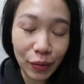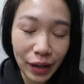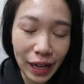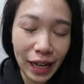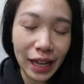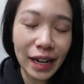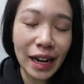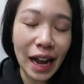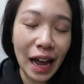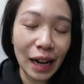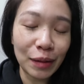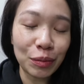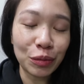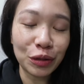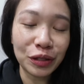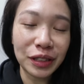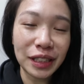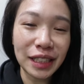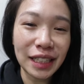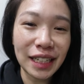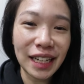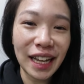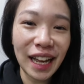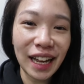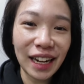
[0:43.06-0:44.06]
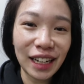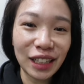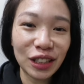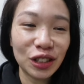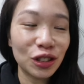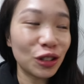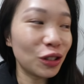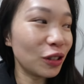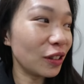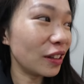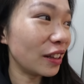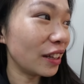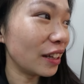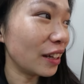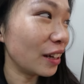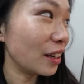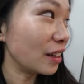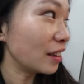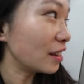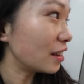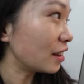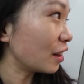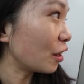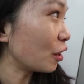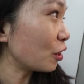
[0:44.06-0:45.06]
We're in Admiralty heading to
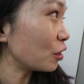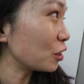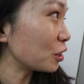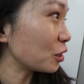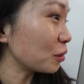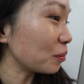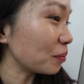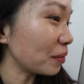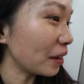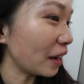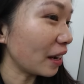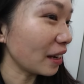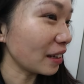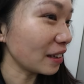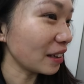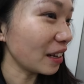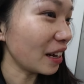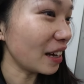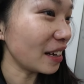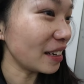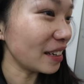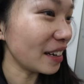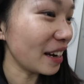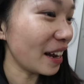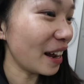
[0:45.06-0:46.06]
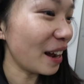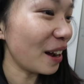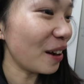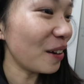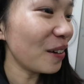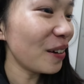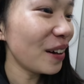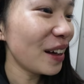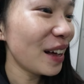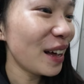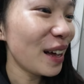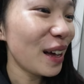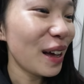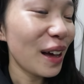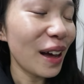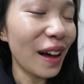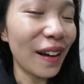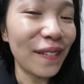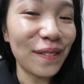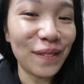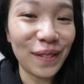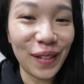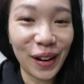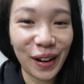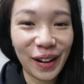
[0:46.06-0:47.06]
the Ocean Park line now.
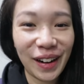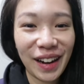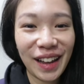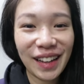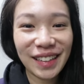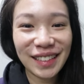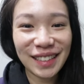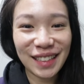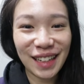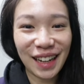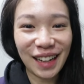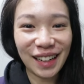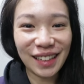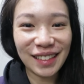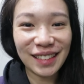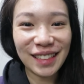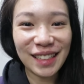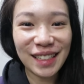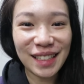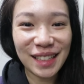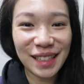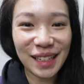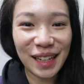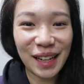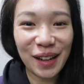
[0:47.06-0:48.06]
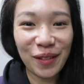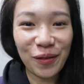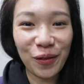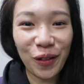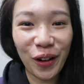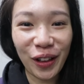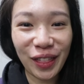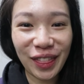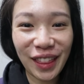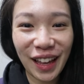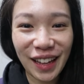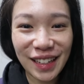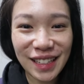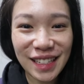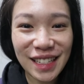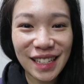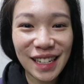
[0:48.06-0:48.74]
I'm very excited to see what that